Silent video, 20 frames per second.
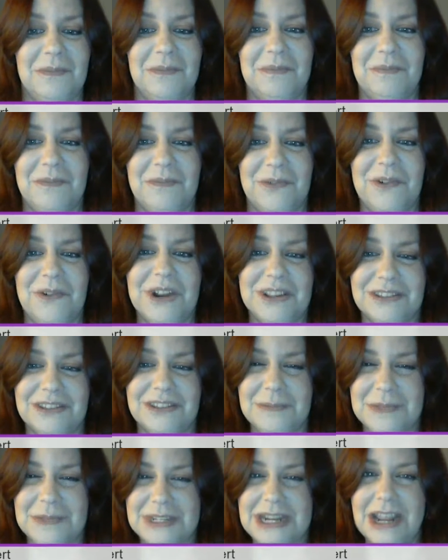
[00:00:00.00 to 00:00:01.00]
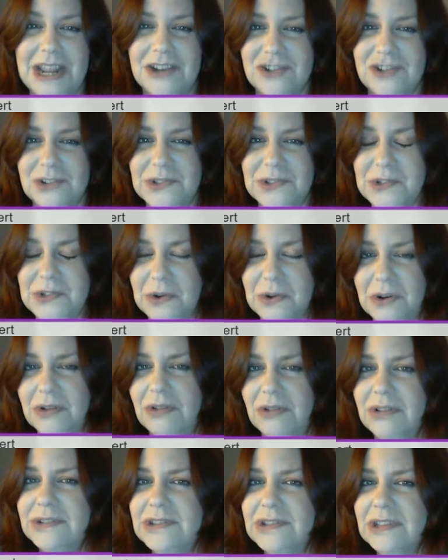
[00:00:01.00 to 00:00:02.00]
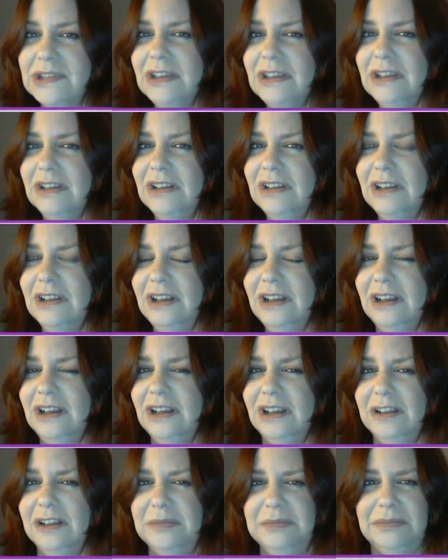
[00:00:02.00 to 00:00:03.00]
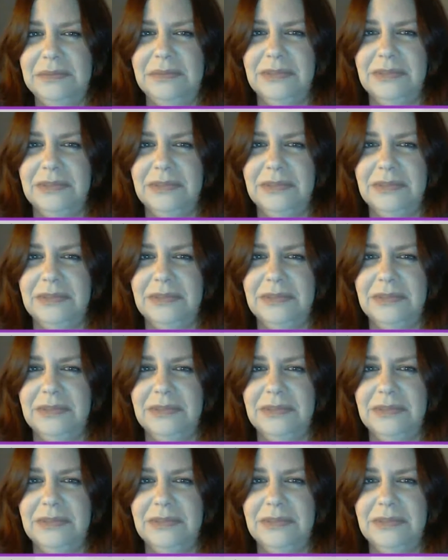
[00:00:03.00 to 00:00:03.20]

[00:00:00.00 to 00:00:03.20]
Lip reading: pretty substantial circles um,